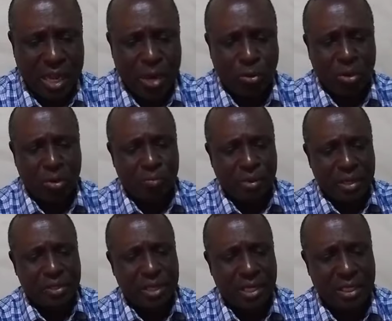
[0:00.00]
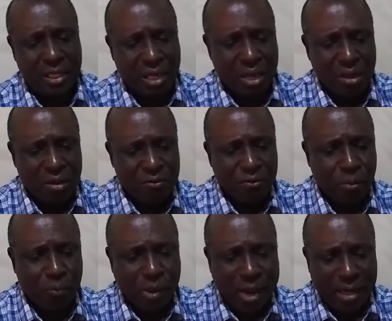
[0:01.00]
I will bring charges
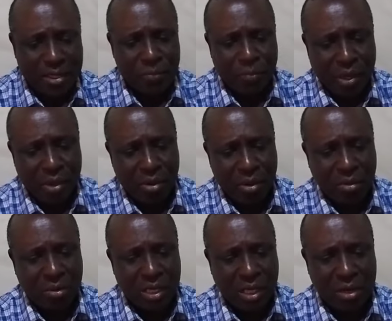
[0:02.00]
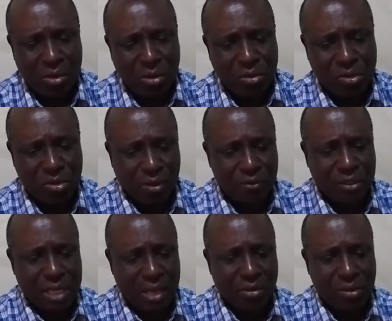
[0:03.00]
for pass beyond the coast of
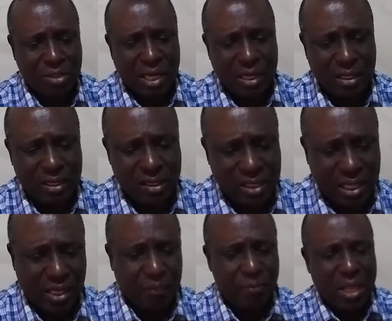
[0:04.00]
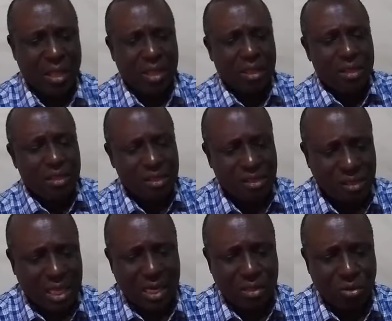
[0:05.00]
Cyrus and sea.
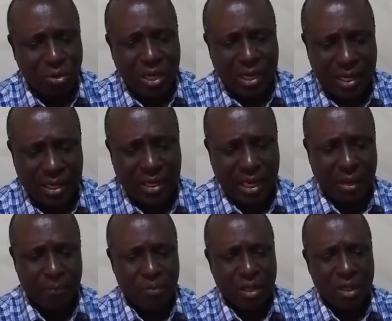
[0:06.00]
Send to Kedah